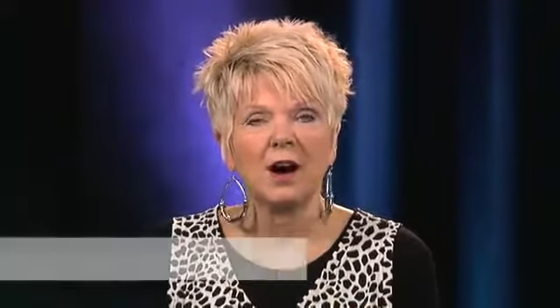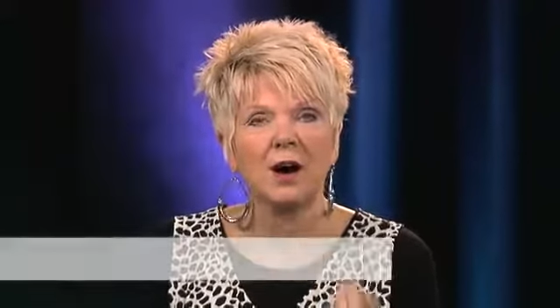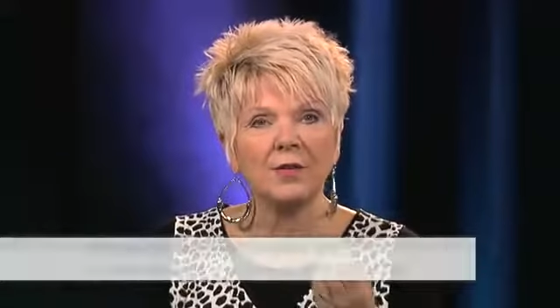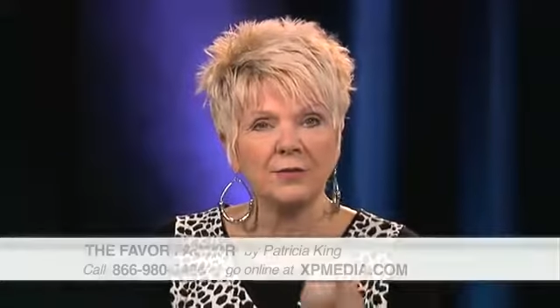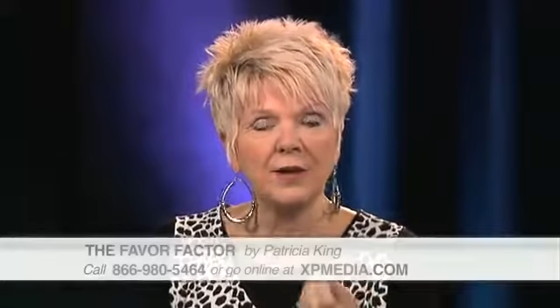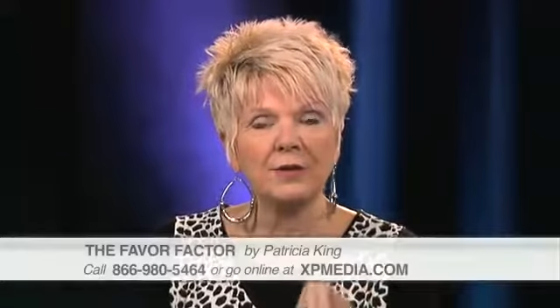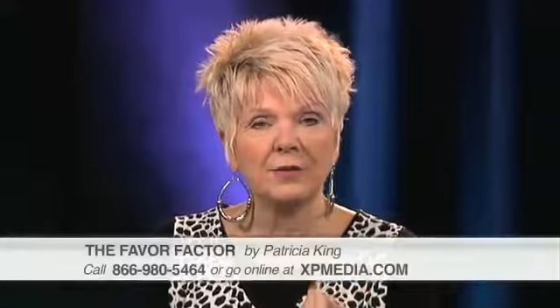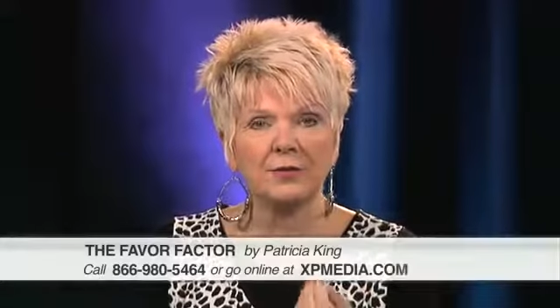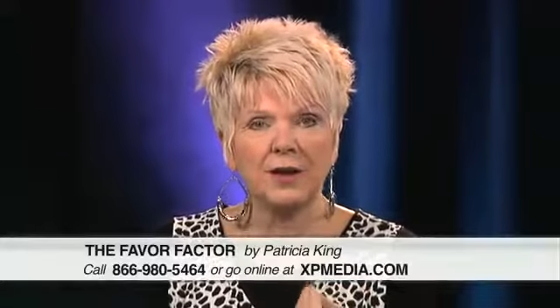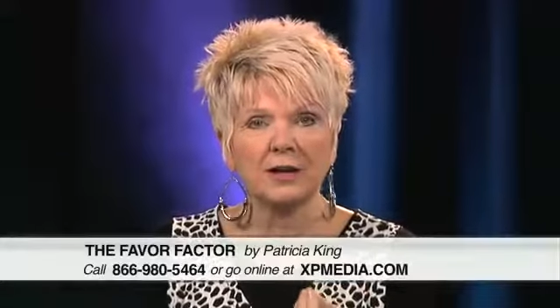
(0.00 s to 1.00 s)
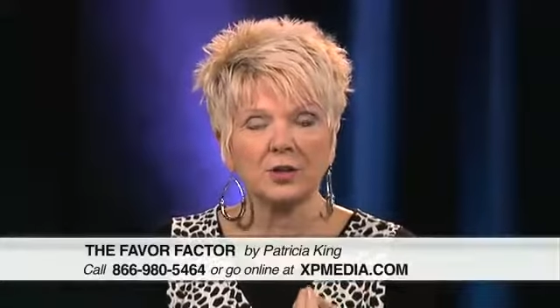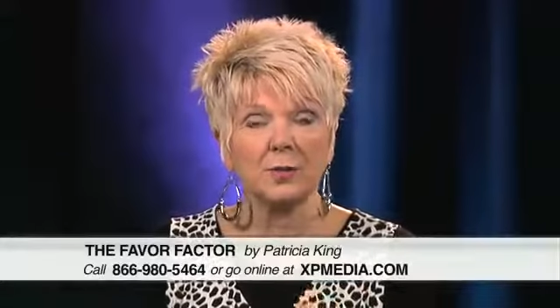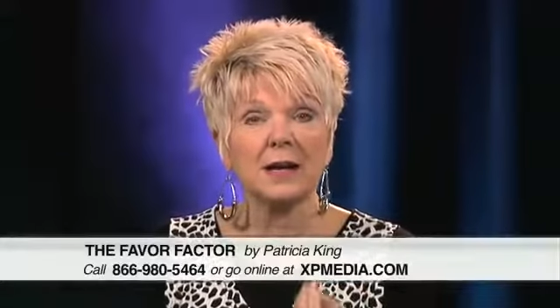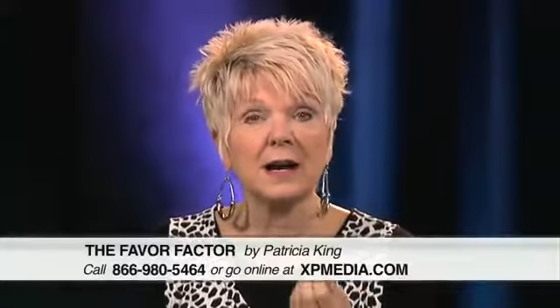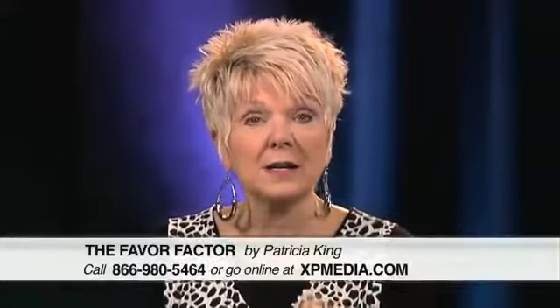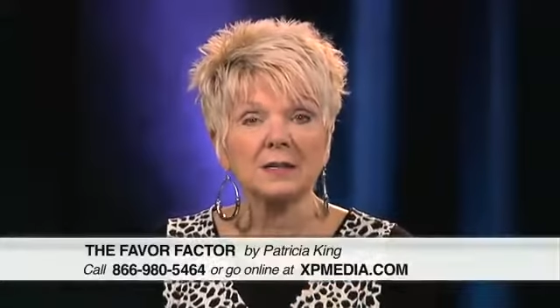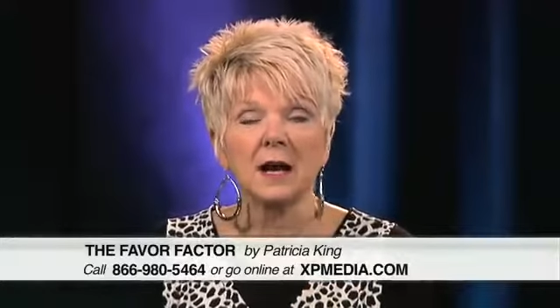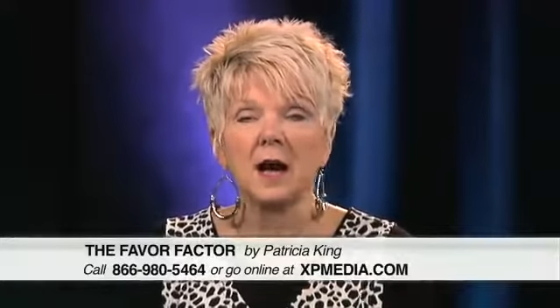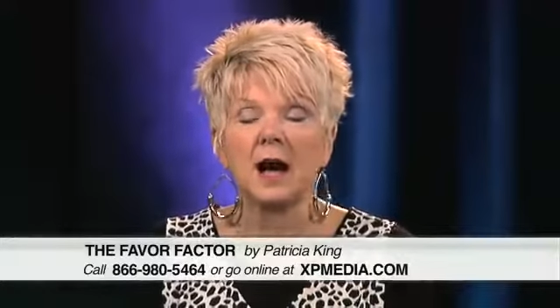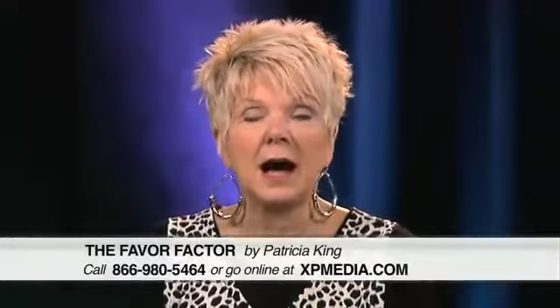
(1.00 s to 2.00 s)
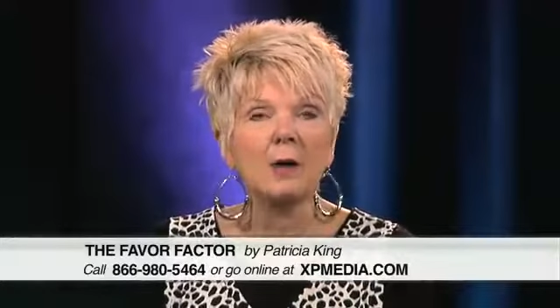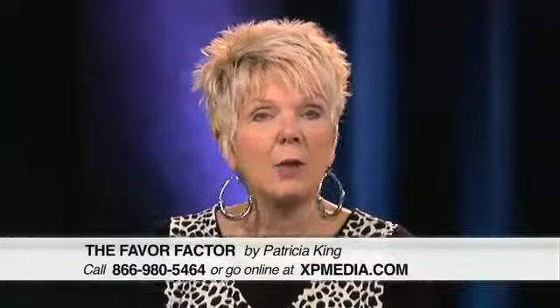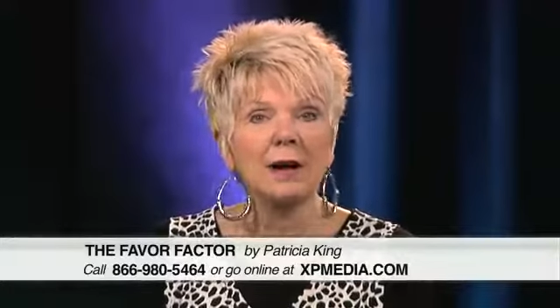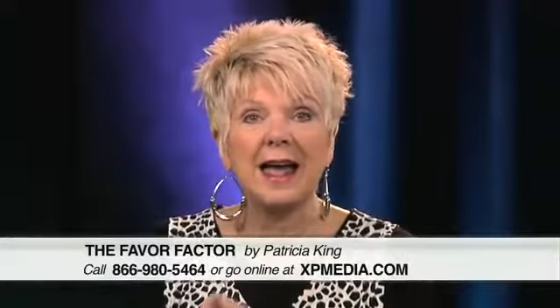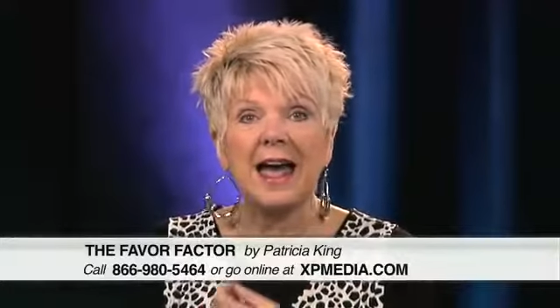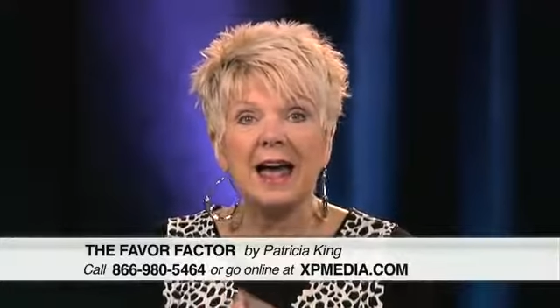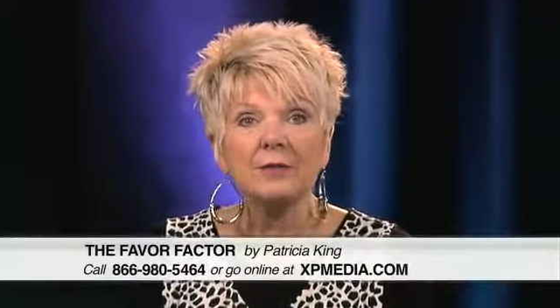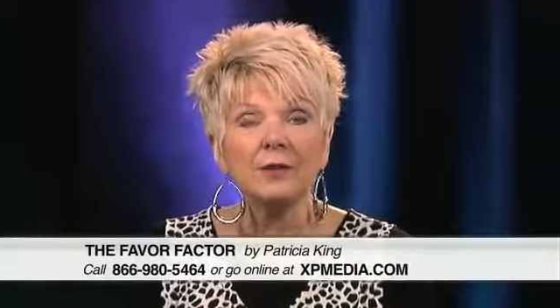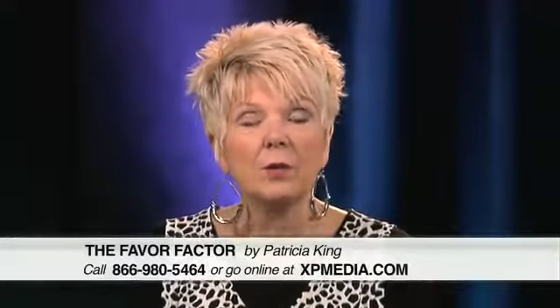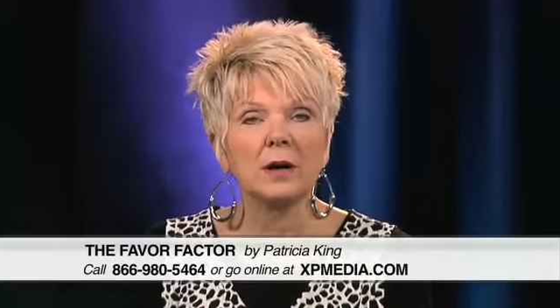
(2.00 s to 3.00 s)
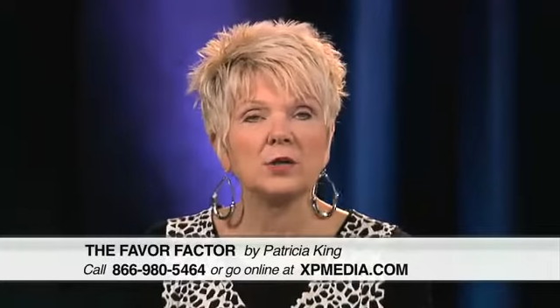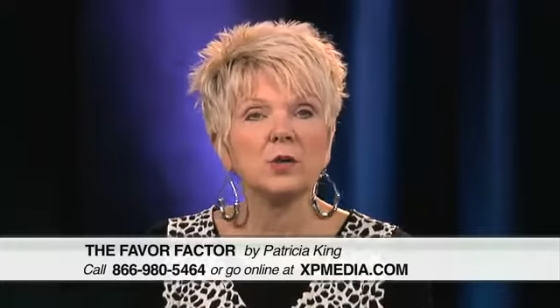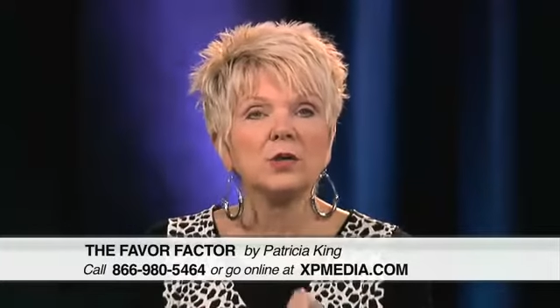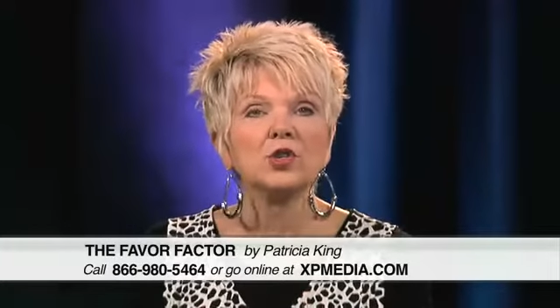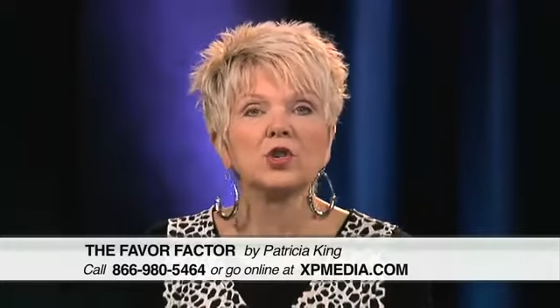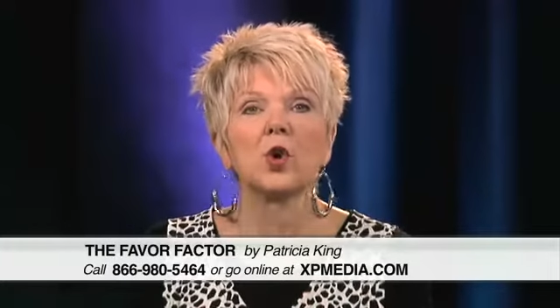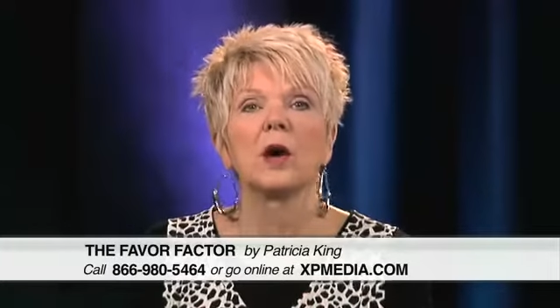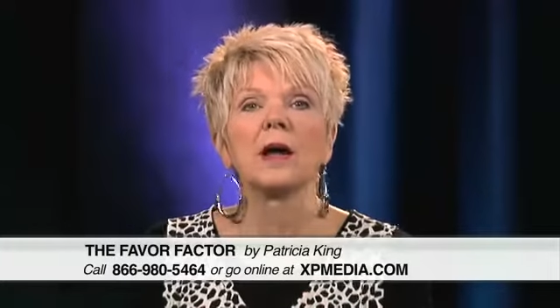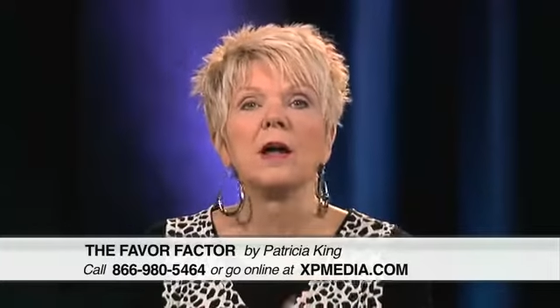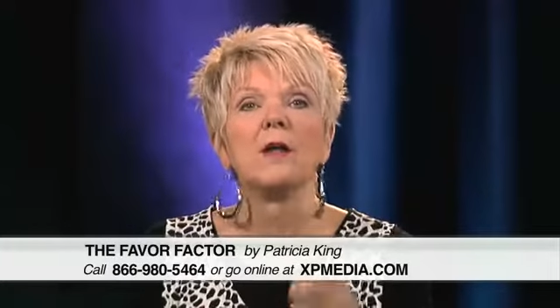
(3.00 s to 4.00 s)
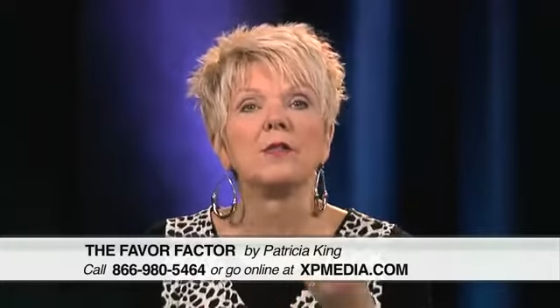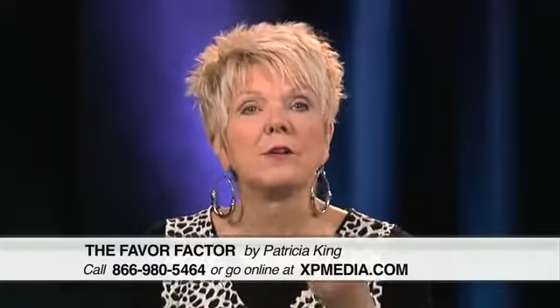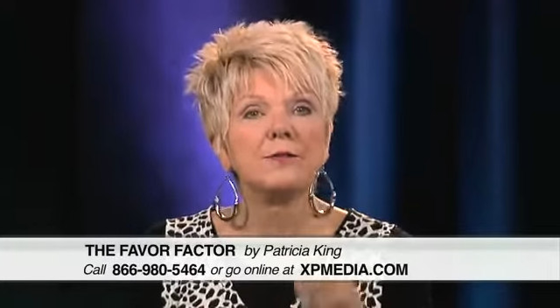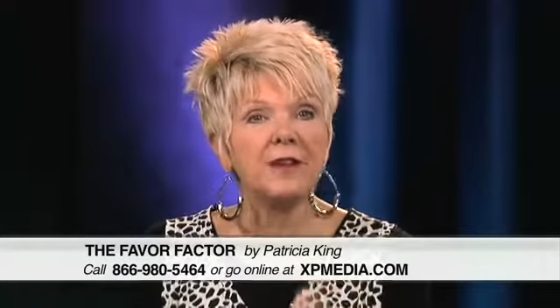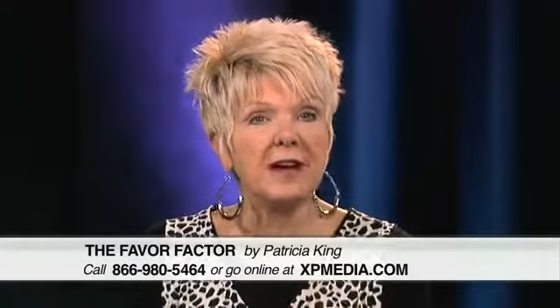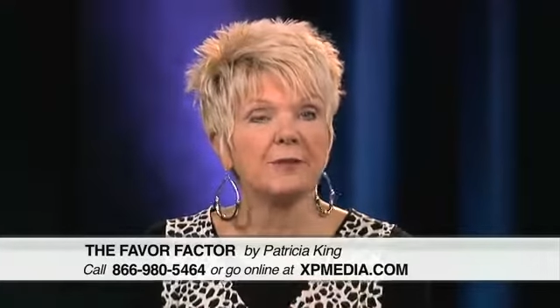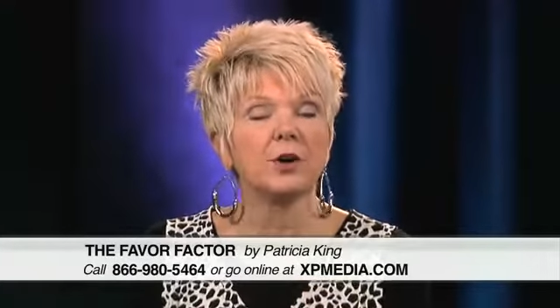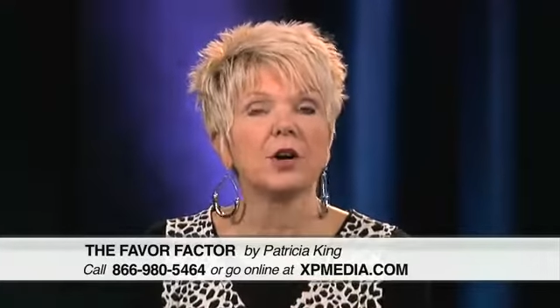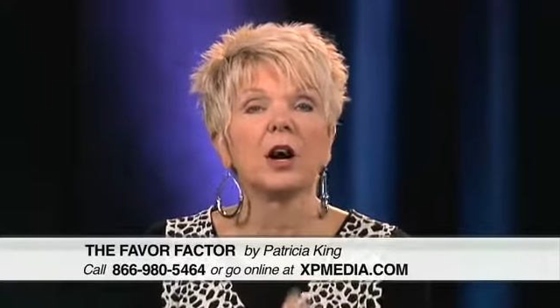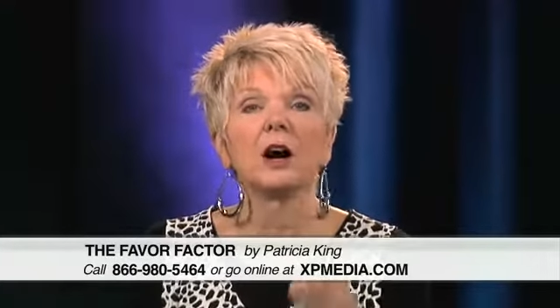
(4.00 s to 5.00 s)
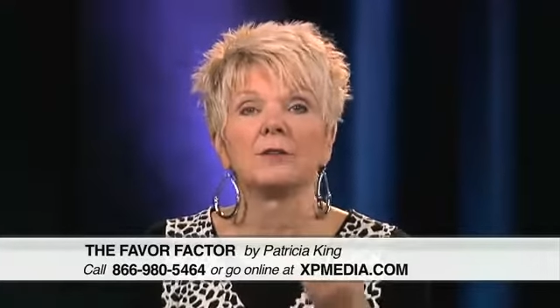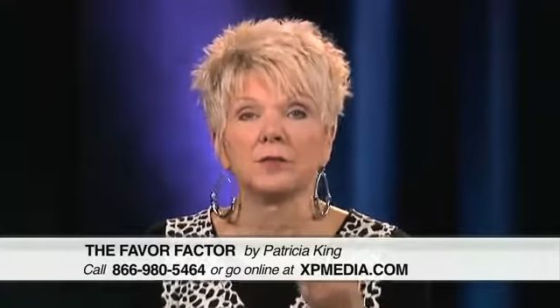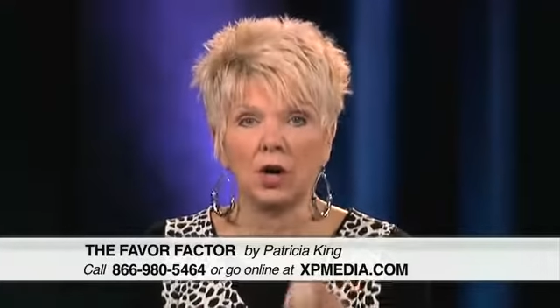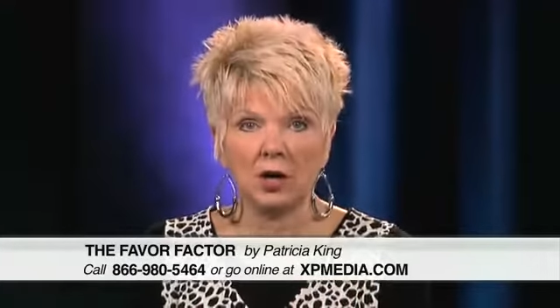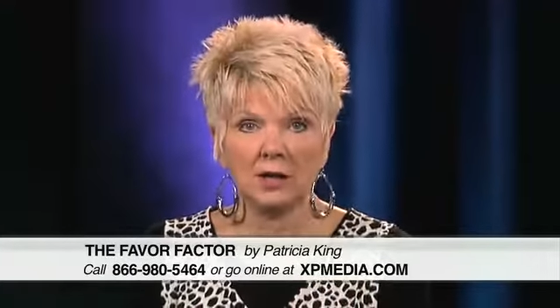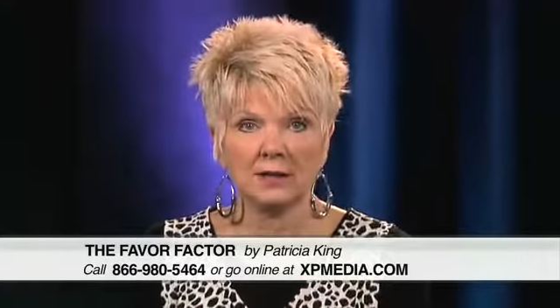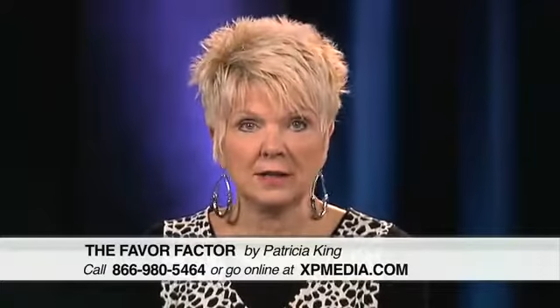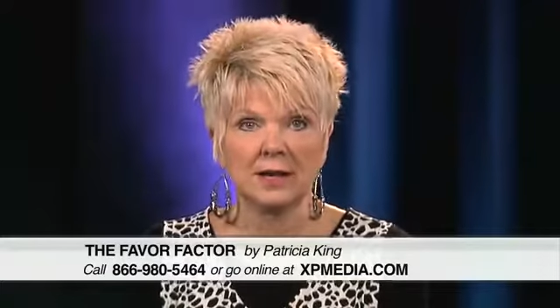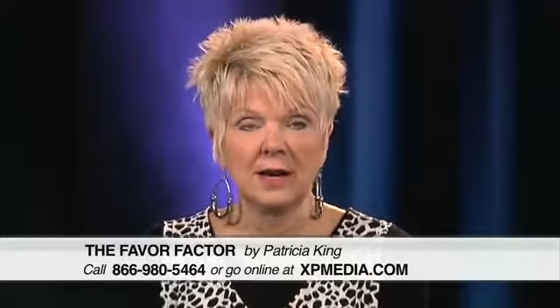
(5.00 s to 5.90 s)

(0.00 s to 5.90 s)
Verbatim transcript: on the favor factor because I want everyone to enjoy the favor of God.